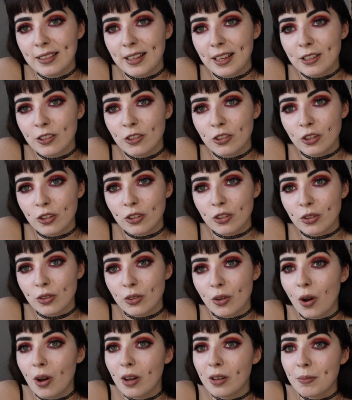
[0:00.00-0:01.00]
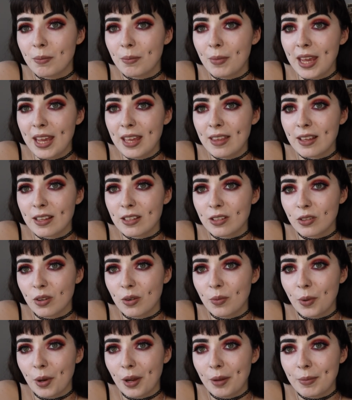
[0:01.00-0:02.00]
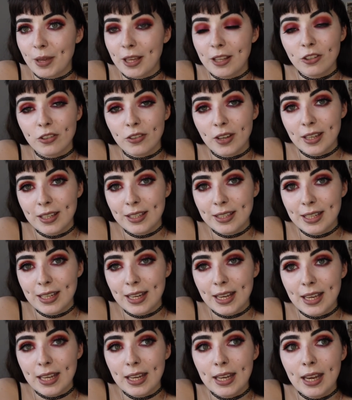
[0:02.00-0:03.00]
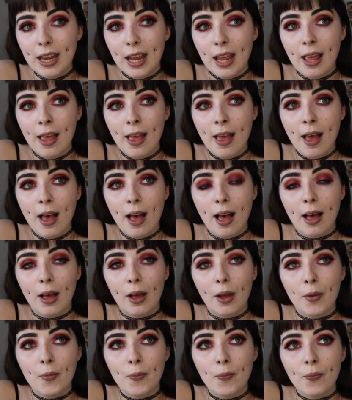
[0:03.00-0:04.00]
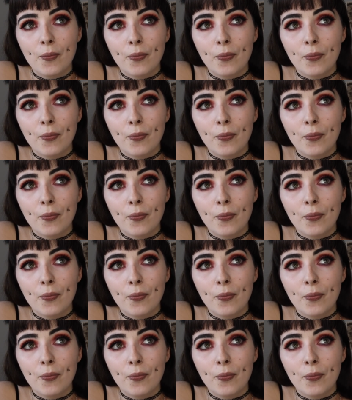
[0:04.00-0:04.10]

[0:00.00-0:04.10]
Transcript: That's just not me. That's not what I'm interested in. I